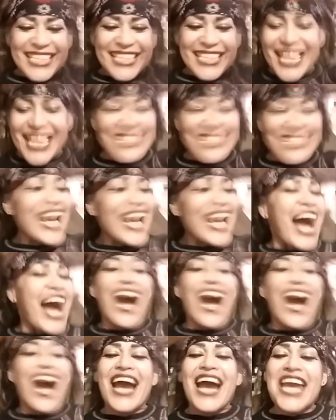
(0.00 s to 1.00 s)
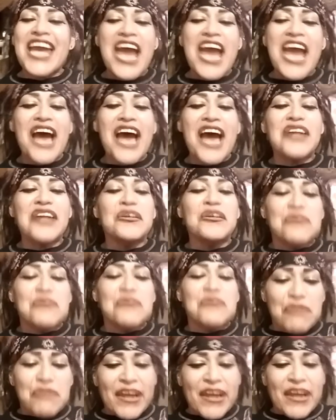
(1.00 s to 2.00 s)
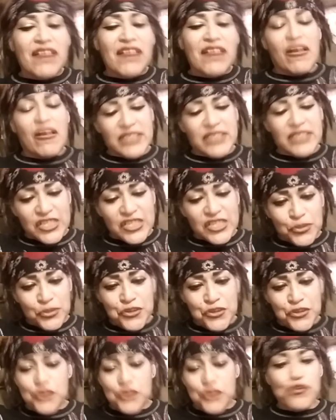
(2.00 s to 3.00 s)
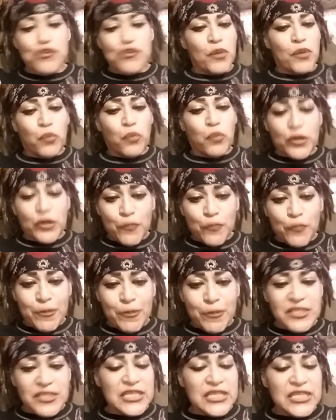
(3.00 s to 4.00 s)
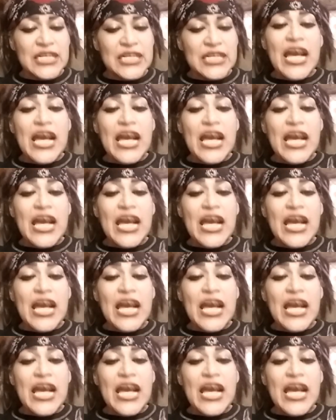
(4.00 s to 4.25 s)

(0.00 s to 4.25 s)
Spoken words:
Yes, I had a great conversation with you. You're a wonderful person.